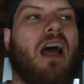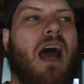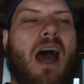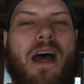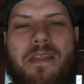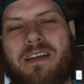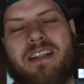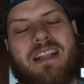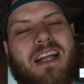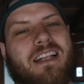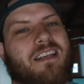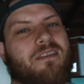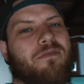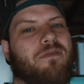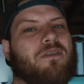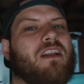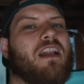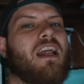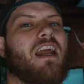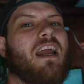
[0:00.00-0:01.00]
I think that's it
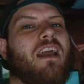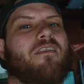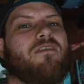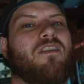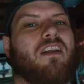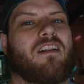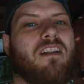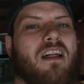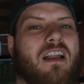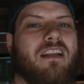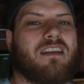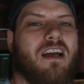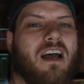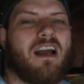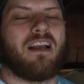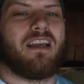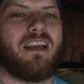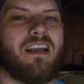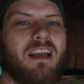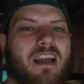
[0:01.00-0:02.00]
for today. I've done a lot of
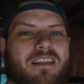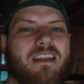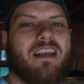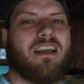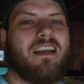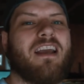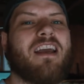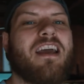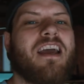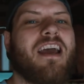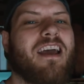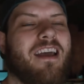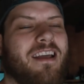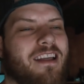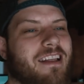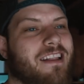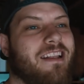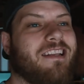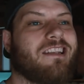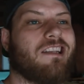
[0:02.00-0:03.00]
talking. I think
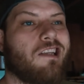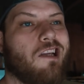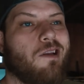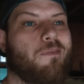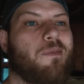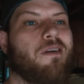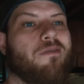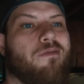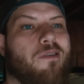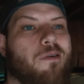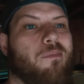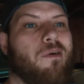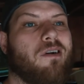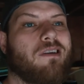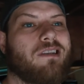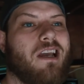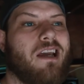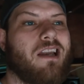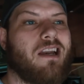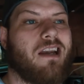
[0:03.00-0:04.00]
this is going to be a fun
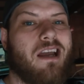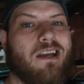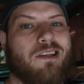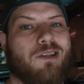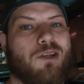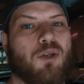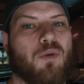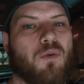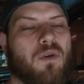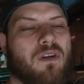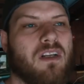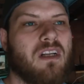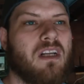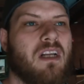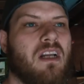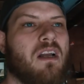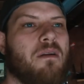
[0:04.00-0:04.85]
part to edit as usual.